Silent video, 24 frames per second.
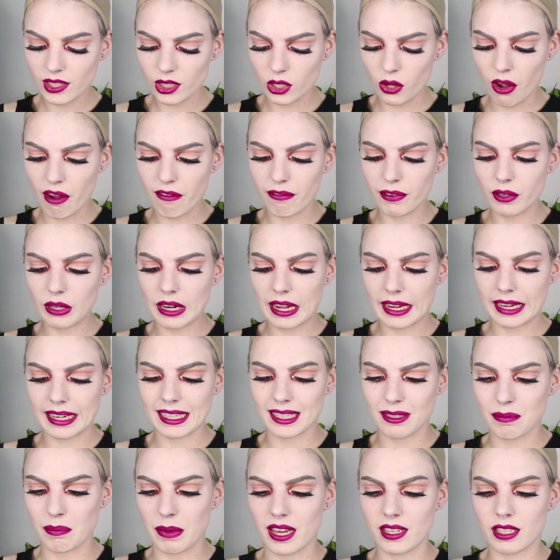So I feel like
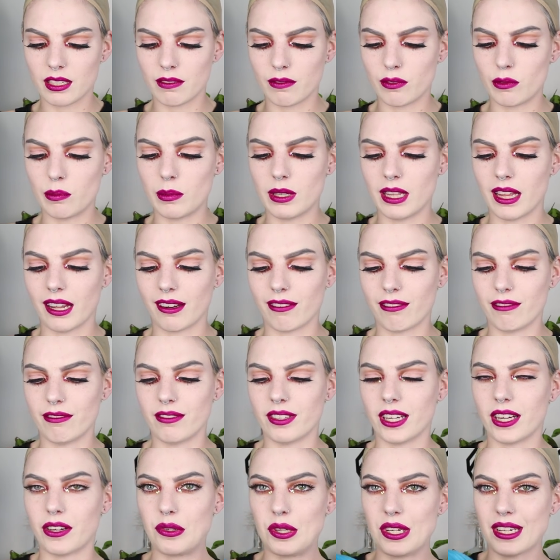it's best if you be like
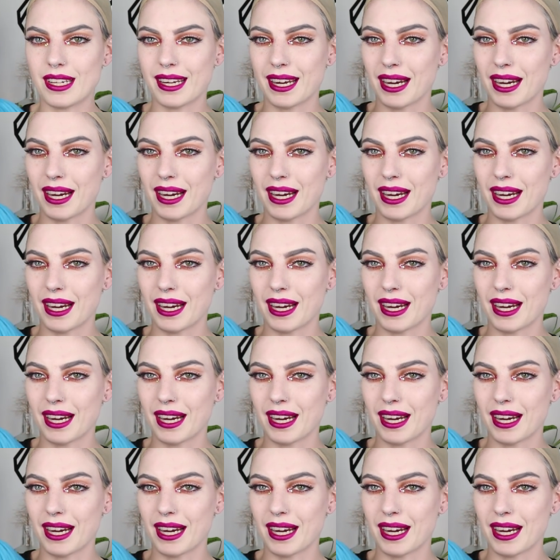very